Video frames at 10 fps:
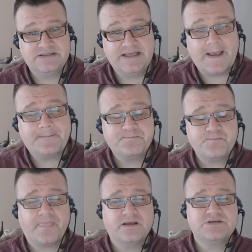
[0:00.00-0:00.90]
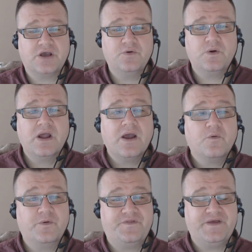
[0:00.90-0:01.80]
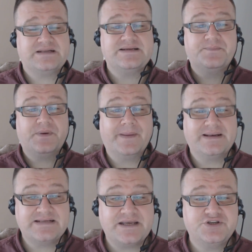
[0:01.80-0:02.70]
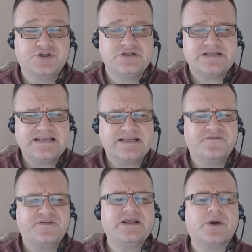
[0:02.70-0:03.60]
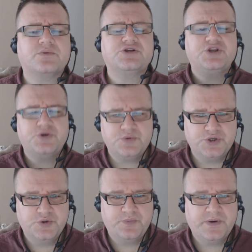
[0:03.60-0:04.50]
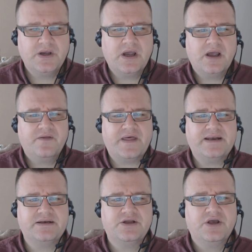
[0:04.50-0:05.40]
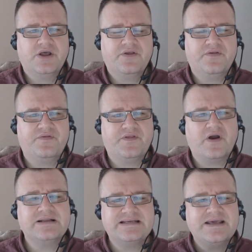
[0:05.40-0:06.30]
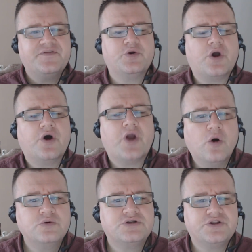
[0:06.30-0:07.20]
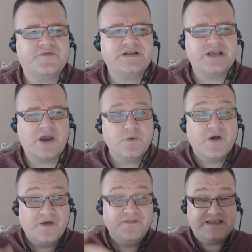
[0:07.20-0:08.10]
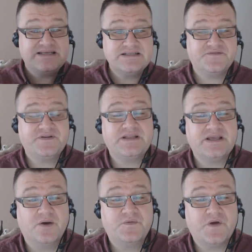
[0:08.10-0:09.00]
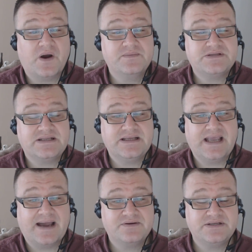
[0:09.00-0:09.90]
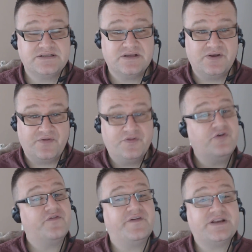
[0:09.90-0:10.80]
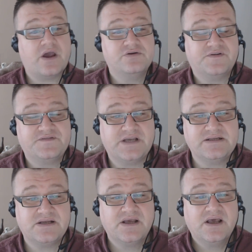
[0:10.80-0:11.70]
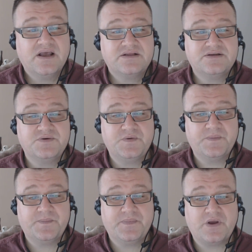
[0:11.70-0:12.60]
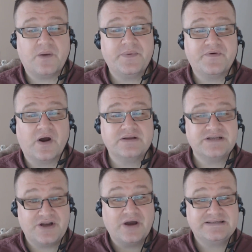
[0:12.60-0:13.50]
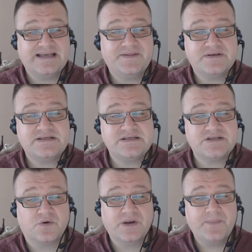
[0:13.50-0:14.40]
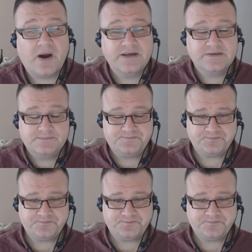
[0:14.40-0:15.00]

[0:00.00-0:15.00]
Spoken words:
idea. So with that implementation, sending a video onto YouTube, then the idea that you can't alter the video, and this is the video that I'm sending out, and the other videos I've sent, to copyright an idea that is solely mine.